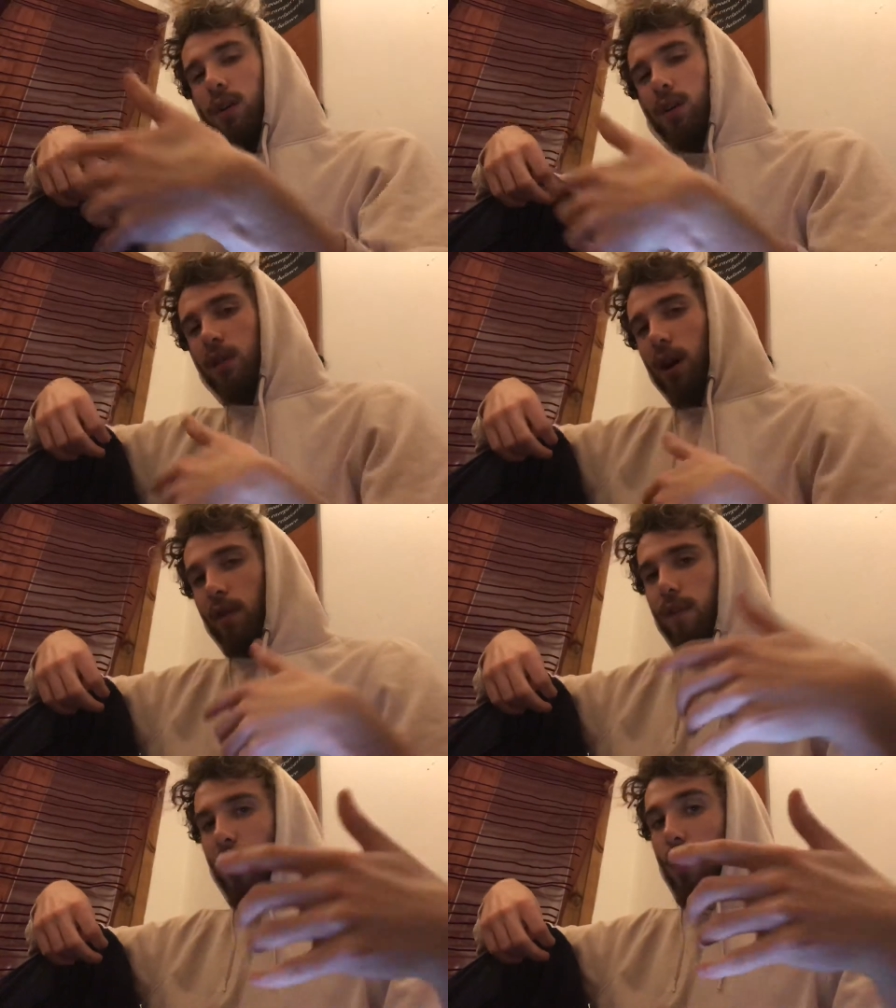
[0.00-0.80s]
Cause I
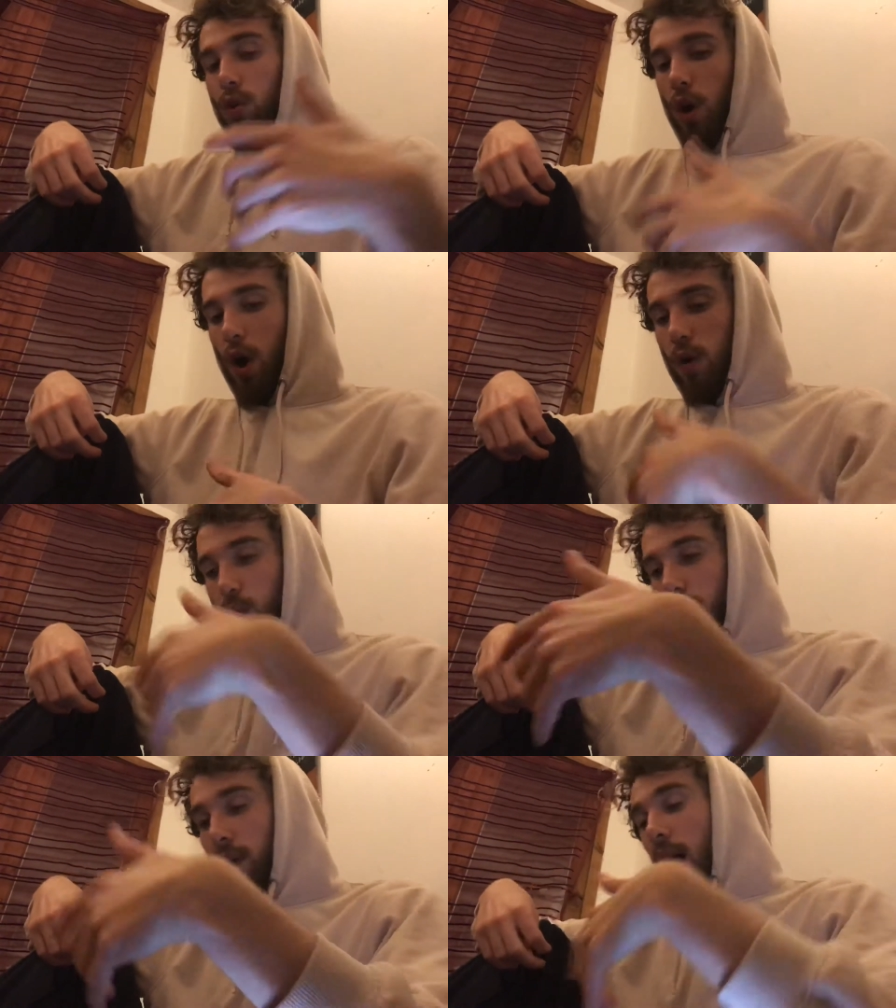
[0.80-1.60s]
found
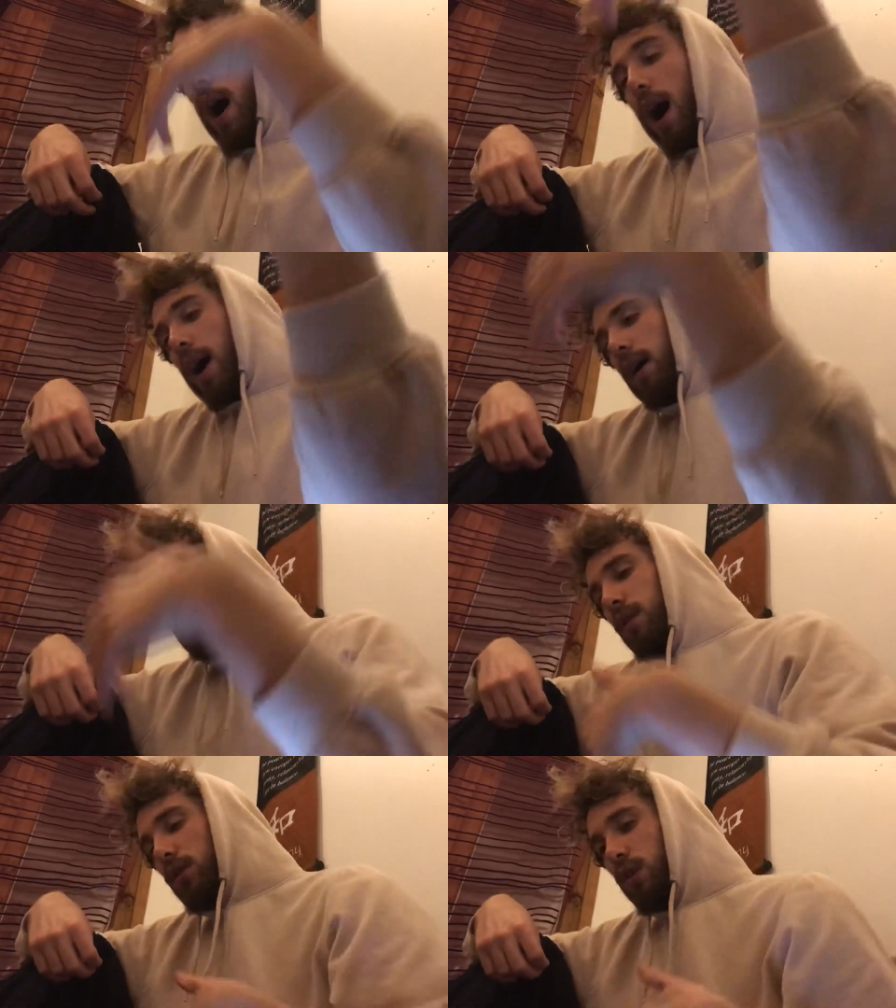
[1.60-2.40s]
God with
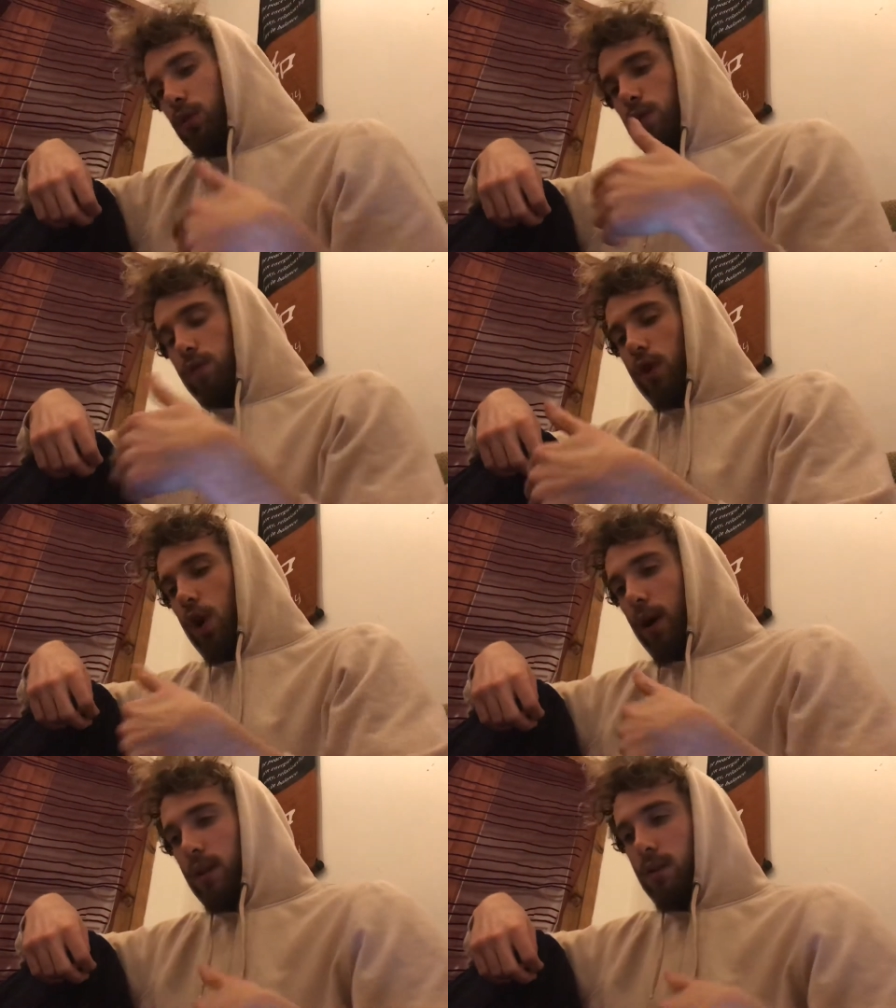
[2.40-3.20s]
every single
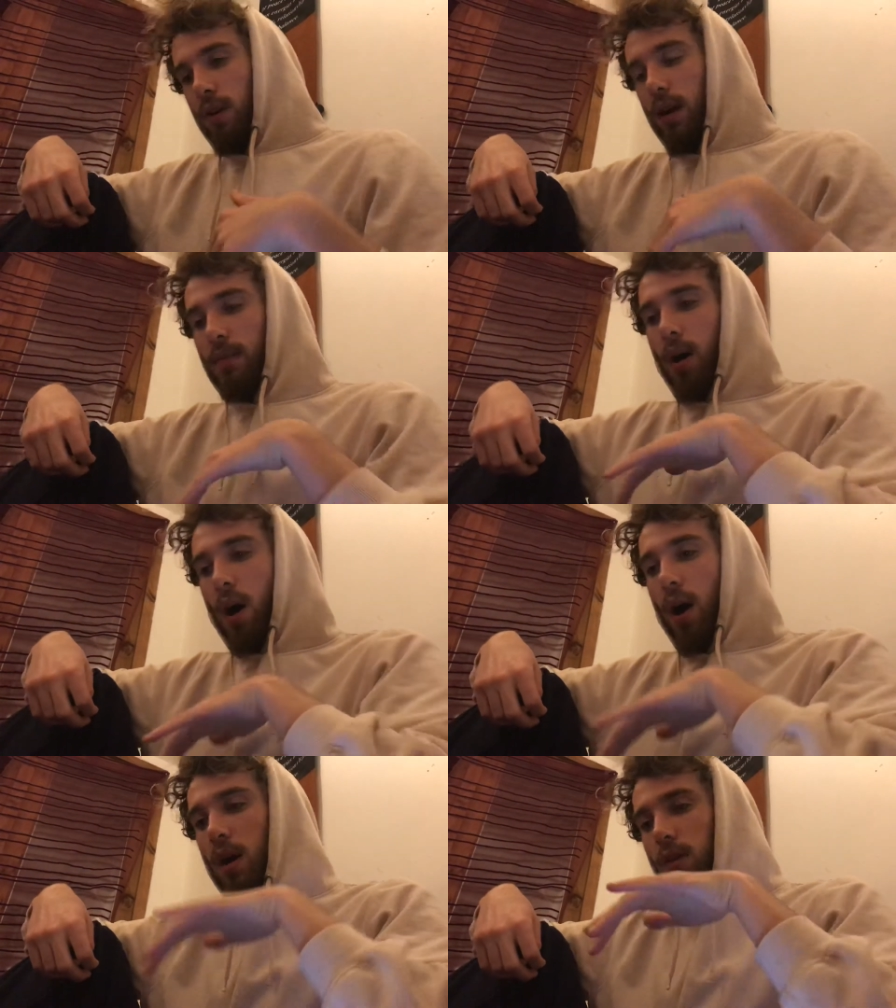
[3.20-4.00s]
flow inside of my
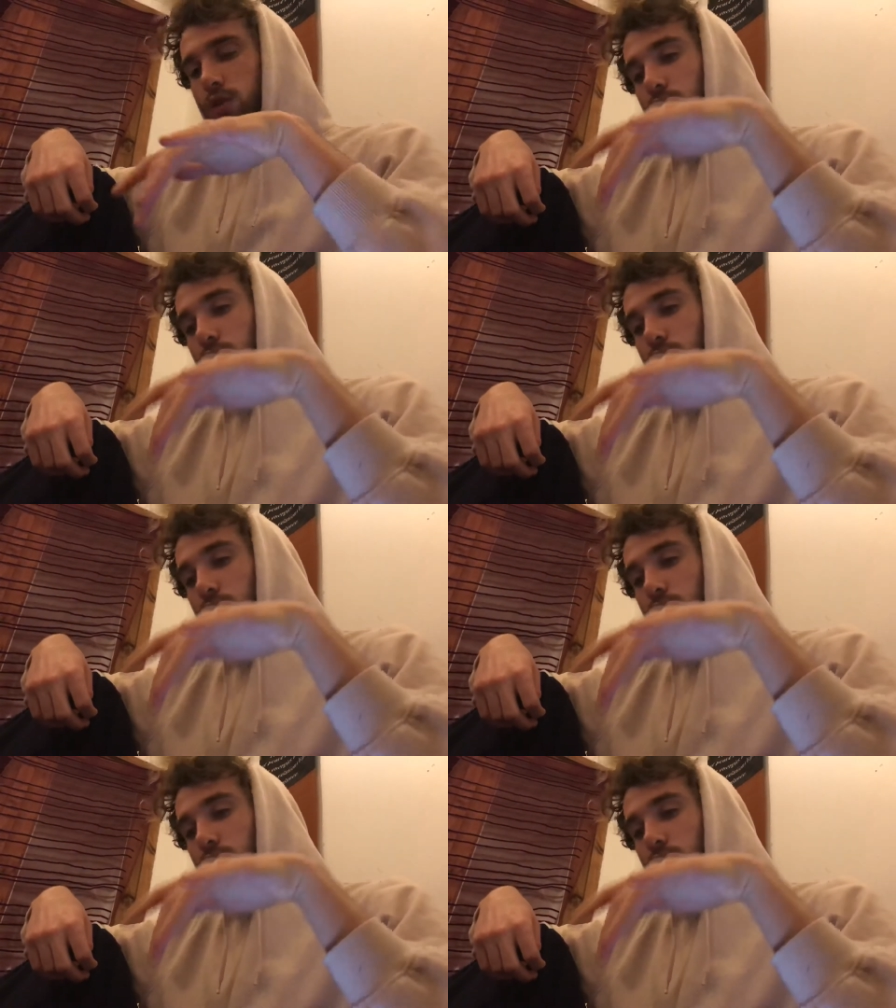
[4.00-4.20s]
heart.